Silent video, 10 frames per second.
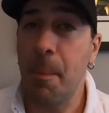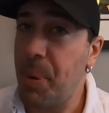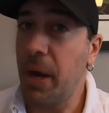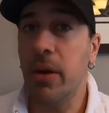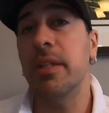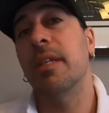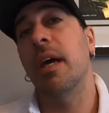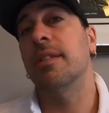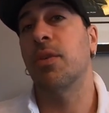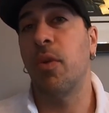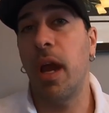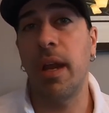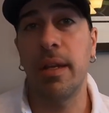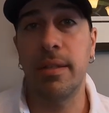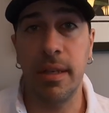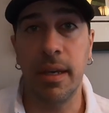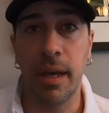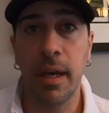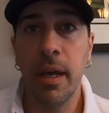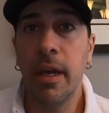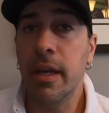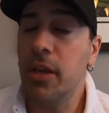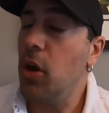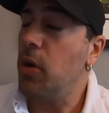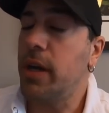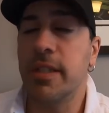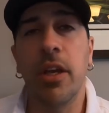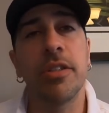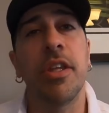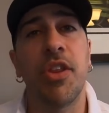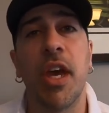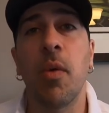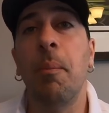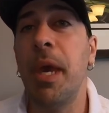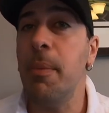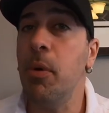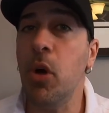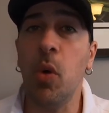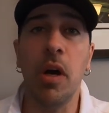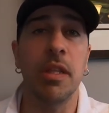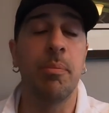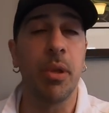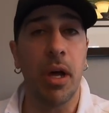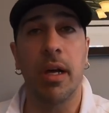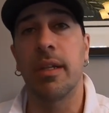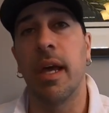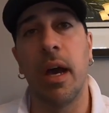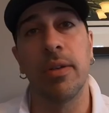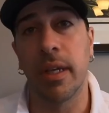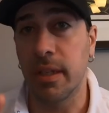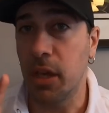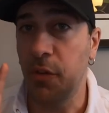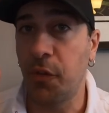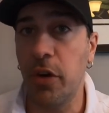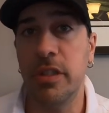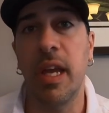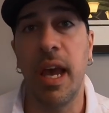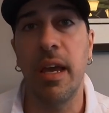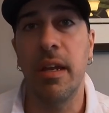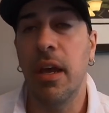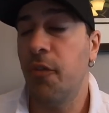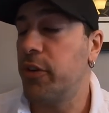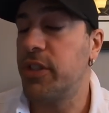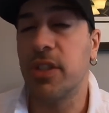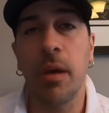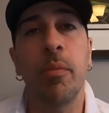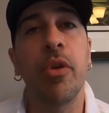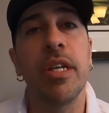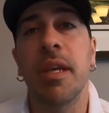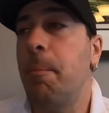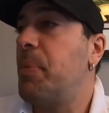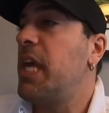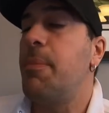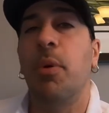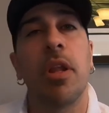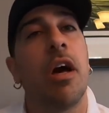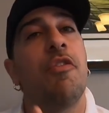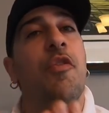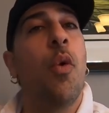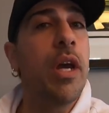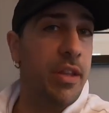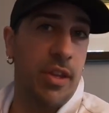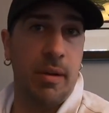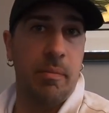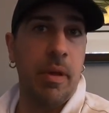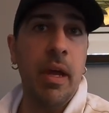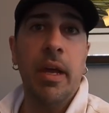and Paris has the right idea. You know, because here's the thing. When people go on the block in the house, I'll tell you firsthand, for some reason, people avoid them.